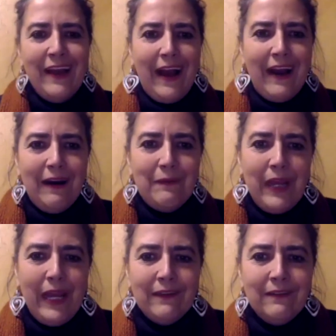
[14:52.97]

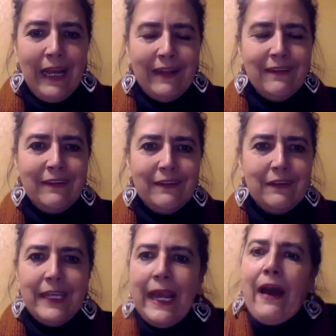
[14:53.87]
And
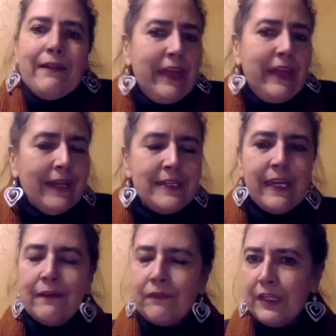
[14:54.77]
yeah, the
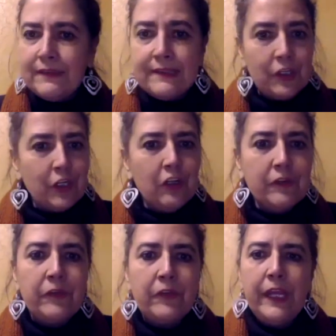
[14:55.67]
idea of these
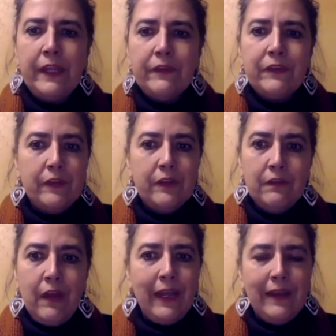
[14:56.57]
circles is
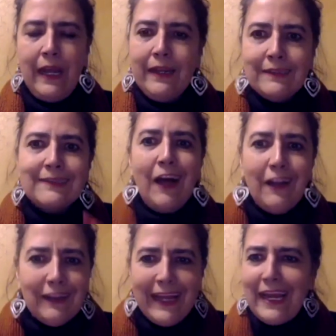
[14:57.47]
not, and it's not
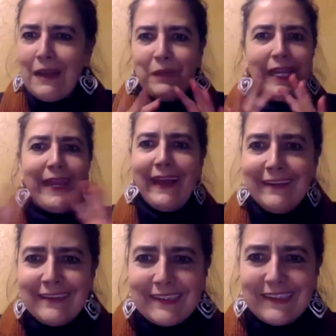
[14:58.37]
like I'm
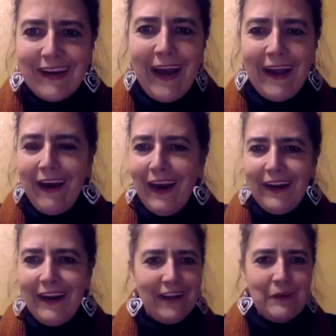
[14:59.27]
against high
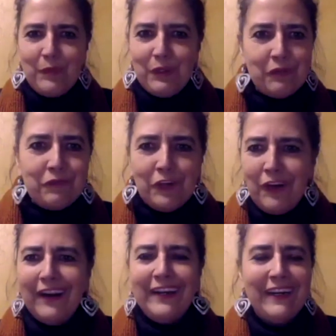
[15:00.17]
art and beautiful
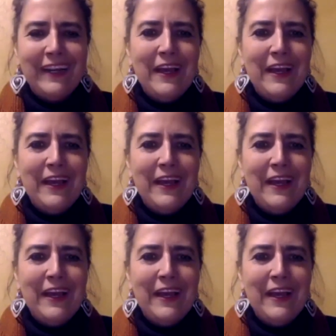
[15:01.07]
art.